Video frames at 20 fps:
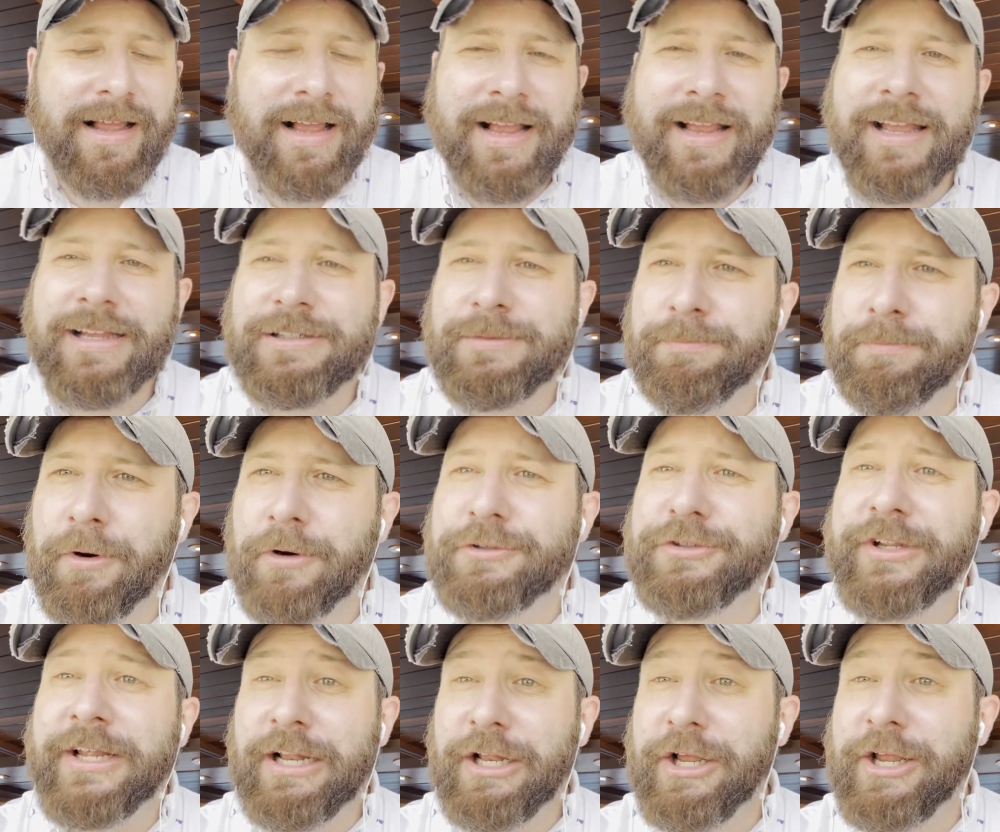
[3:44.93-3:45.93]
I guess,
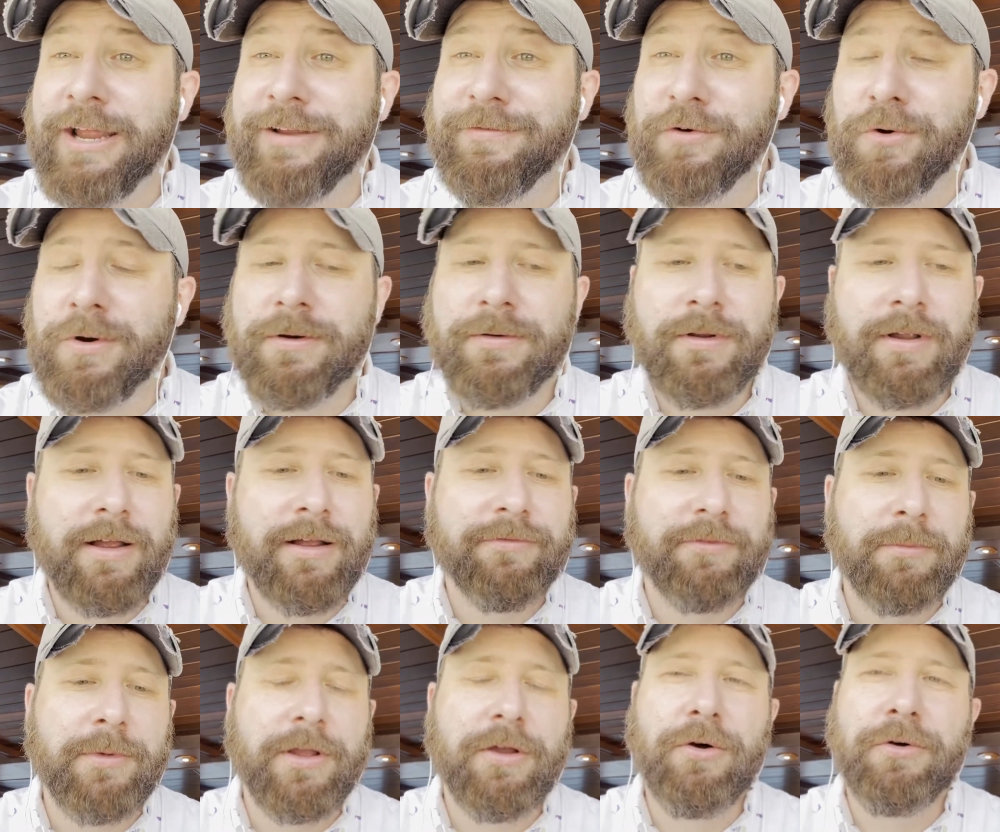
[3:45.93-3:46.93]
personally looking for
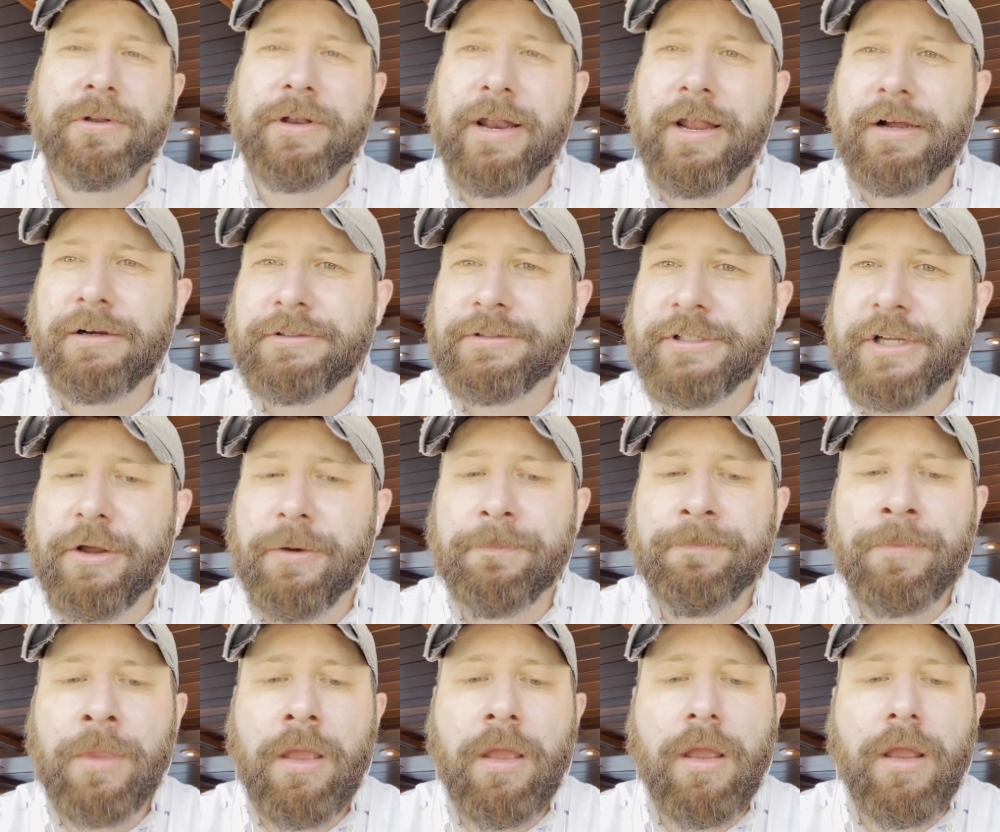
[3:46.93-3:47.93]
from a golden ale. So
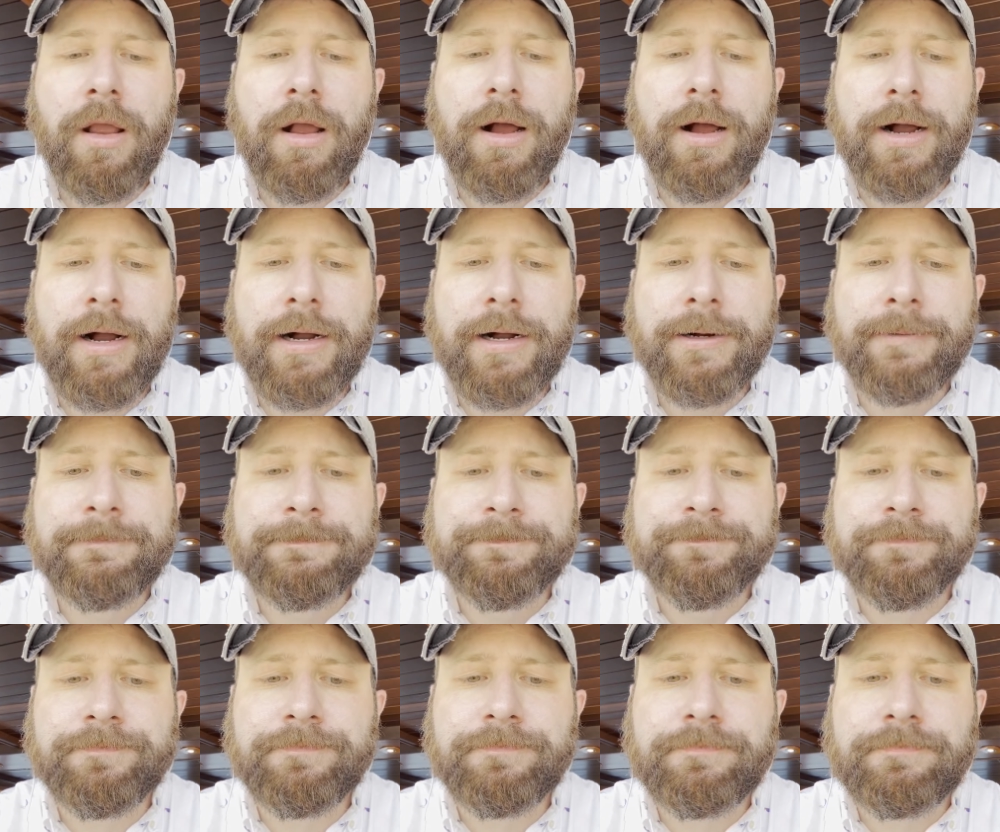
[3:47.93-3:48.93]
I'm
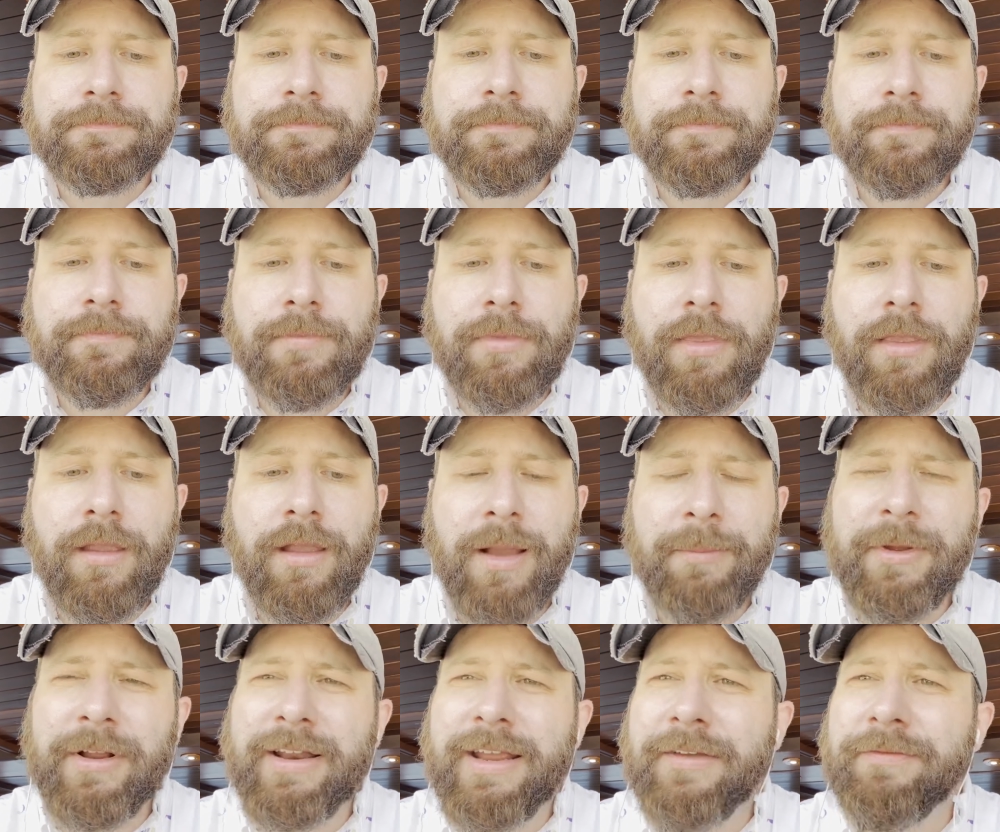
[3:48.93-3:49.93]

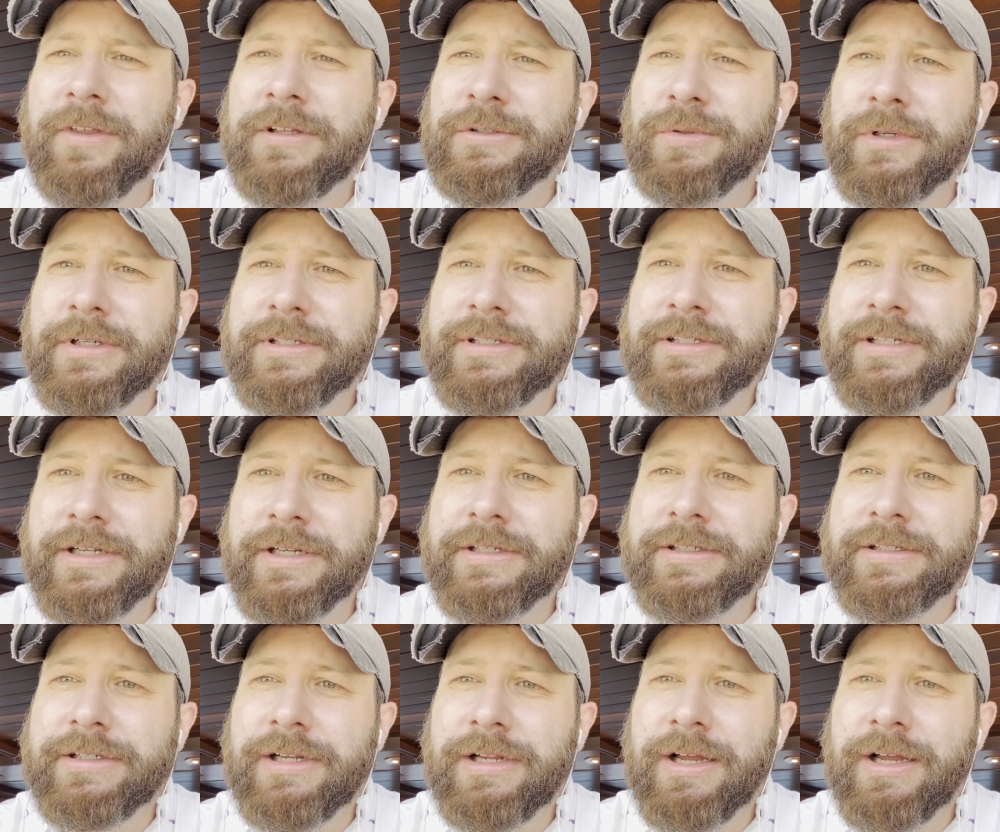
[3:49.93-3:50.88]
going to give this one a 6.